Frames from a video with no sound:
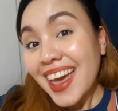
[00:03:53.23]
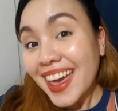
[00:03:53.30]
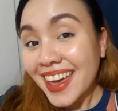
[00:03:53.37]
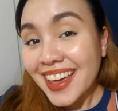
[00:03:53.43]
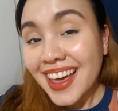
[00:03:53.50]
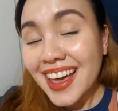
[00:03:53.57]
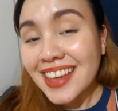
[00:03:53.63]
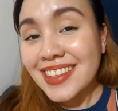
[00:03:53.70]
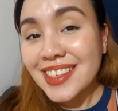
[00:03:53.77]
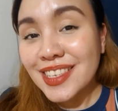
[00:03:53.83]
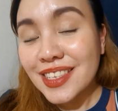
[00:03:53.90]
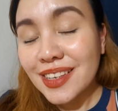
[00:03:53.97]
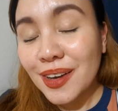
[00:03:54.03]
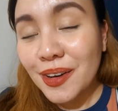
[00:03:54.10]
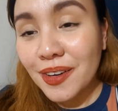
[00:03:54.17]
Hey guys,
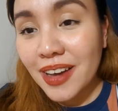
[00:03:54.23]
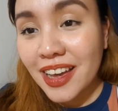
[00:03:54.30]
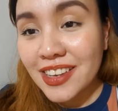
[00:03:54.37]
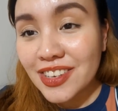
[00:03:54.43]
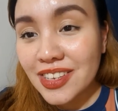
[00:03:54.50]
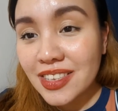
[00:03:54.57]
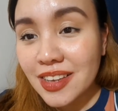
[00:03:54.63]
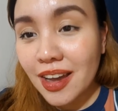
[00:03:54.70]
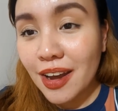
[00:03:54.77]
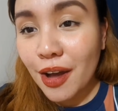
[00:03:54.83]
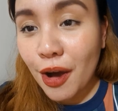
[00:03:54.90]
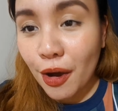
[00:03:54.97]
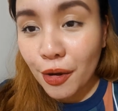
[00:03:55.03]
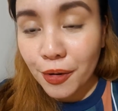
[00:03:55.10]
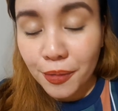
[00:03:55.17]
so I just got
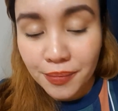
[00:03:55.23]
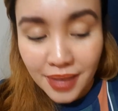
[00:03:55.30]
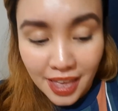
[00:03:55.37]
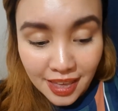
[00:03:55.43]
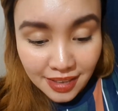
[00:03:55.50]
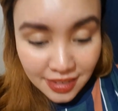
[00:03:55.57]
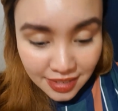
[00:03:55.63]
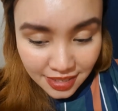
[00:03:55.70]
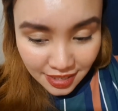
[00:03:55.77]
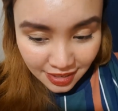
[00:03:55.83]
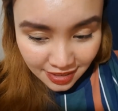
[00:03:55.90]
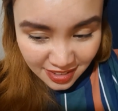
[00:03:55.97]
home and